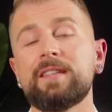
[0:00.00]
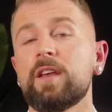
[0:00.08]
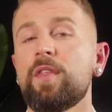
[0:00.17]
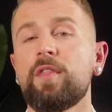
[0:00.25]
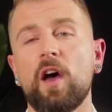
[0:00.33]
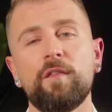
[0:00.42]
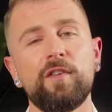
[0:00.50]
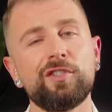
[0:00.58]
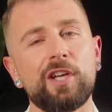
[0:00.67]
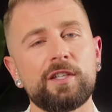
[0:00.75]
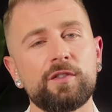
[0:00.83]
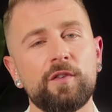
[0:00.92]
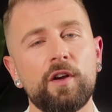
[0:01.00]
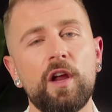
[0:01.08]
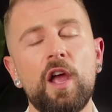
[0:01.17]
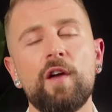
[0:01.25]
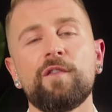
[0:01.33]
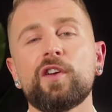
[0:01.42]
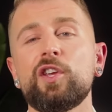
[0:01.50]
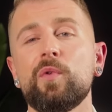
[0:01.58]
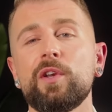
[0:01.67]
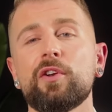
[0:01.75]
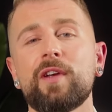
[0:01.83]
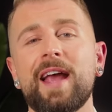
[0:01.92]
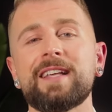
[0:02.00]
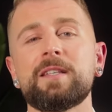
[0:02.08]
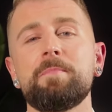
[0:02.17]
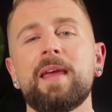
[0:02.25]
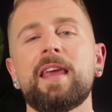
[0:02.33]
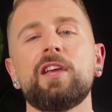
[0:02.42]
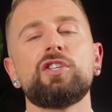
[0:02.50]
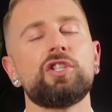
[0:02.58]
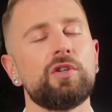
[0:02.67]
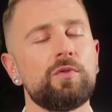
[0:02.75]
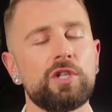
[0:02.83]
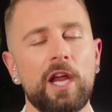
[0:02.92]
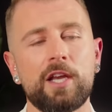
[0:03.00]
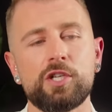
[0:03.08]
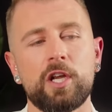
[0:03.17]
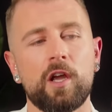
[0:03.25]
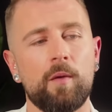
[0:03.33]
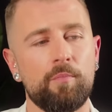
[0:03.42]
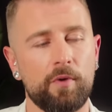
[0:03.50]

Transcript: It's a thoughtful gesture for you and your guests making shoe changing a